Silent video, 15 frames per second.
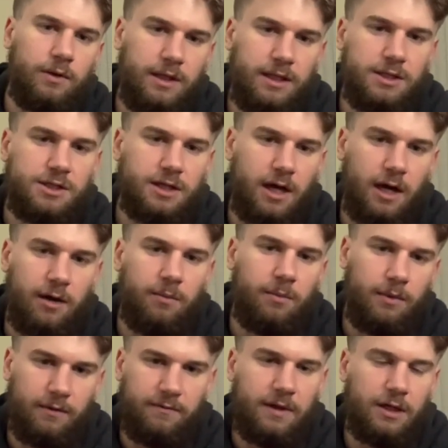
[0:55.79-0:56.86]
each time
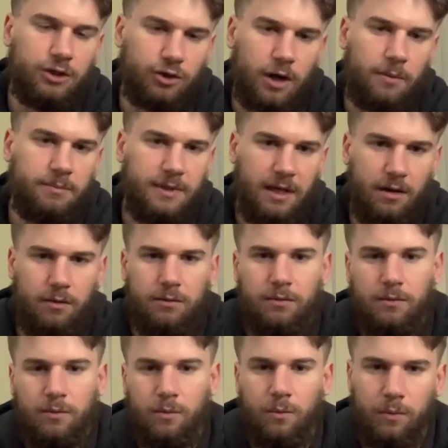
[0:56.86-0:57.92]
if they drop down
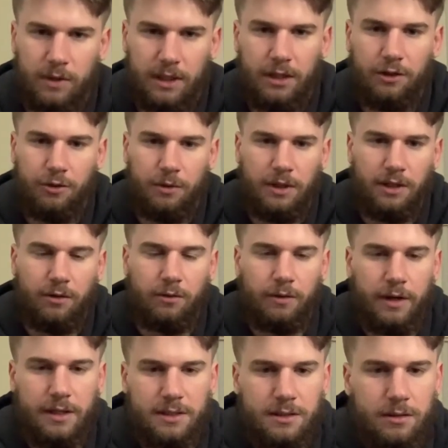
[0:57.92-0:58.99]
when they do a heel raise.